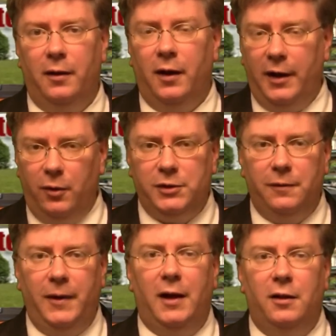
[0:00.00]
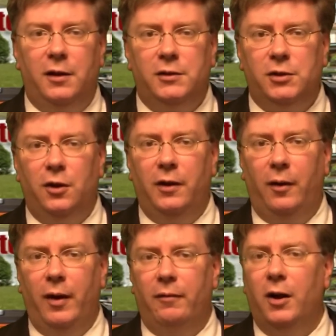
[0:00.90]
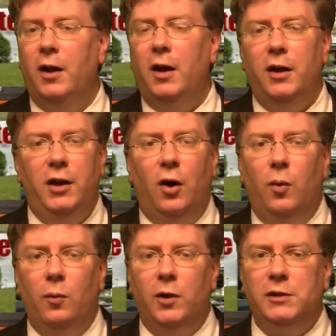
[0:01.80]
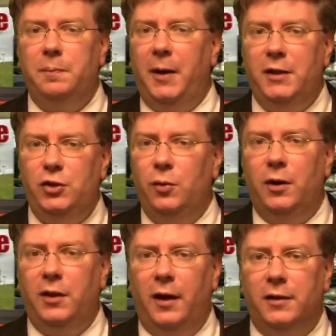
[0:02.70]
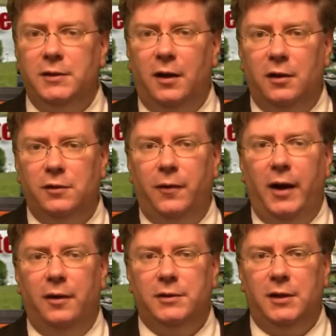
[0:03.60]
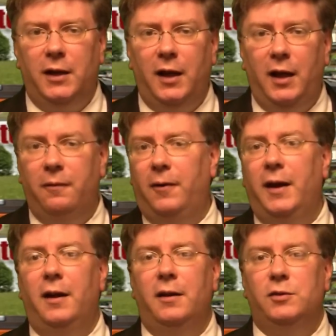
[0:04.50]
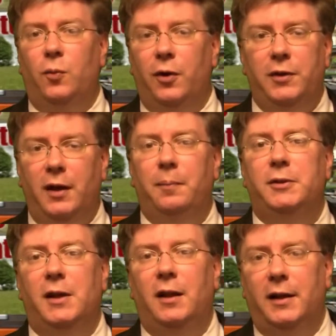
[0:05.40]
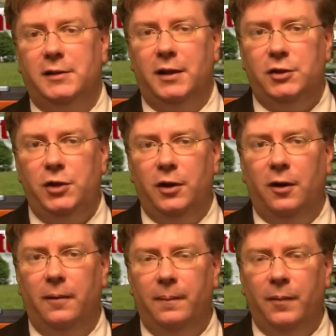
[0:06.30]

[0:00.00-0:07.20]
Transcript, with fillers: I know it's a valid concern, however. No one wants to pay $200,000 for a house today and find out it's worth 10% less next year.